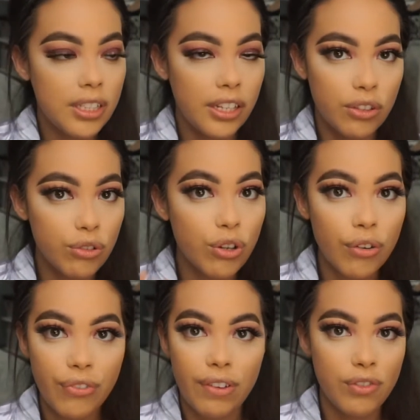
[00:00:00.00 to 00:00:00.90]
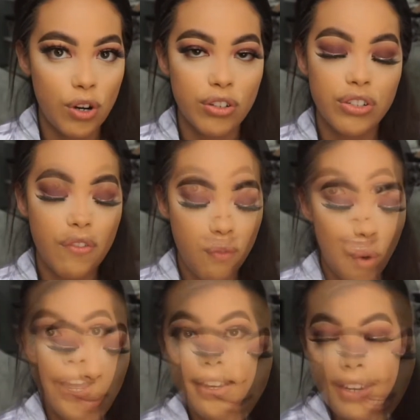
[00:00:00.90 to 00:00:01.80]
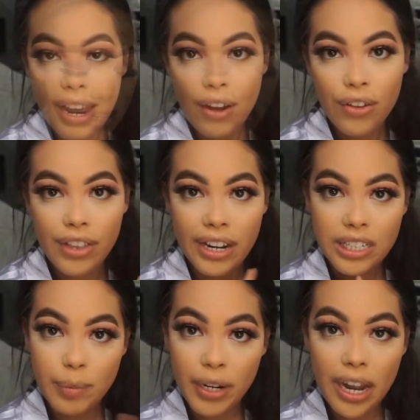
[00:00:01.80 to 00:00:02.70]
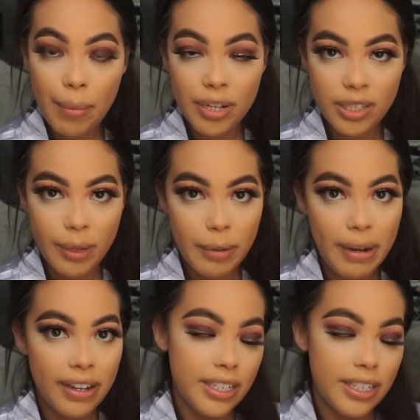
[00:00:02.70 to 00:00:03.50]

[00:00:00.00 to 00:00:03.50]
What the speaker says: Like, those are 5 stars for me. Now, the next book I'm going to speak about